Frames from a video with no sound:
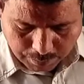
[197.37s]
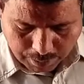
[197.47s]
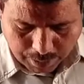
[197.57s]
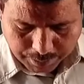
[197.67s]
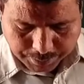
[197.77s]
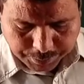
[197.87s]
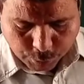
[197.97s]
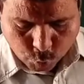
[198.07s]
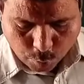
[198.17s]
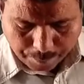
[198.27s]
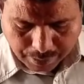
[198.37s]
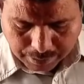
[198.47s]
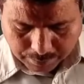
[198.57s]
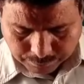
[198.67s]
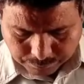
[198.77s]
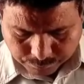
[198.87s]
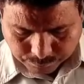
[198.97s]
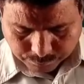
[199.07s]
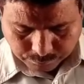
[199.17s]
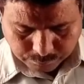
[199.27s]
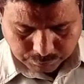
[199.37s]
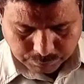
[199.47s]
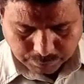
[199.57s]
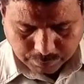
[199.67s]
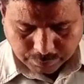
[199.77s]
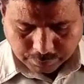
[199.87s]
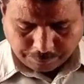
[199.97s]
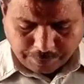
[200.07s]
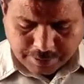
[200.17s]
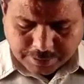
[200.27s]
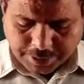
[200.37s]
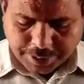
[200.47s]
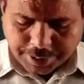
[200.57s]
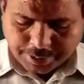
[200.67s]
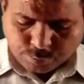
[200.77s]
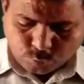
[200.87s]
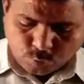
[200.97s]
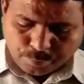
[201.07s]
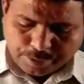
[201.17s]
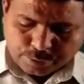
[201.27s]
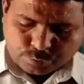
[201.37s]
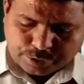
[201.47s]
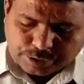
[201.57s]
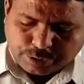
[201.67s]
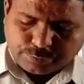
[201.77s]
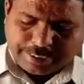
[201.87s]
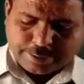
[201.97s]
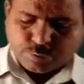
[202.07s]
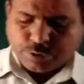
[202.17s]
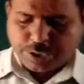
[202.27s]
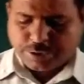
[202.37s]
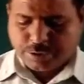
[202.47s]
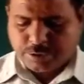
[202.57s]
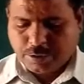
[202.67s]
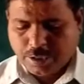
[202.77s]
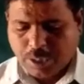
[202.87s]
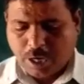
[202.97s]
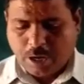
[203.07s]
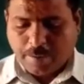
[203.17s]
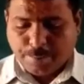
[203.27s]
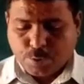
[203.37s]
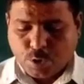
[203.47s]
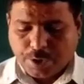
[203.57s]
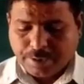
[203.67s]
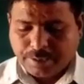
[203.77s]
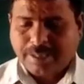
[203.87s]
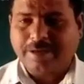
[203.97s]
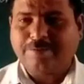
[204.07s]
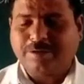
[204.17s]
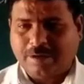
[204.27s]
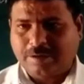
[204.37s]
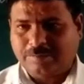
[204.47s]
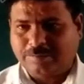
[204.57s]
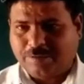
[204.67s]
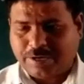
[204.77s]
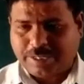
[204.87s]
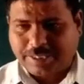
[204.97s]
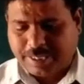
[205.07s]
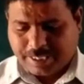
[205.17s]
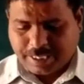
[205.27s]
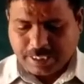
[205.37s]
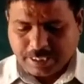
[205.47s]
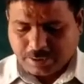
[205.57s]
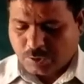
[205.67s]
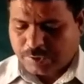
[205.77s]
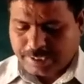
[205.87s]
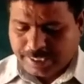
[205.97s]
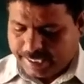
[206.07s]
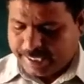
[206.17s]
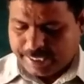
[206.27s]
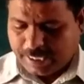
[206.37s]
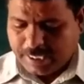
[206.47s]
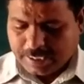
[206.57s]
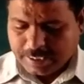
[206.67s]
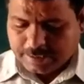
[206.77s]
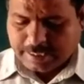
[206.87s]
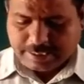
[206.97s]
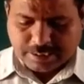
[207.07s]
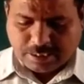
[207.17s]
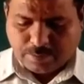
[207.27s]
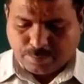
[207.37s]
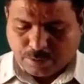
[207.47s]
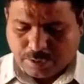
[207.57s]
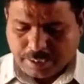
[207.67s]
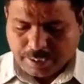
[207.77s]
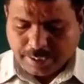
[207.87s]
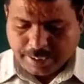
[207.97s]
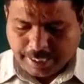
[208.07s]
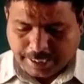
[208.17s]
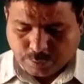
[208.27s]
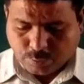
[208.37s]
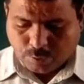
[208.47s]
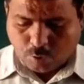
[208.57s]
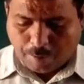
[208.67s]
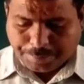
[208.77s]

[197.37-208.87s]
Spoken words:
Anandi Gopal, the first Indian woman to receive the education abroad, in foreign country, not in India, that is abroad, and to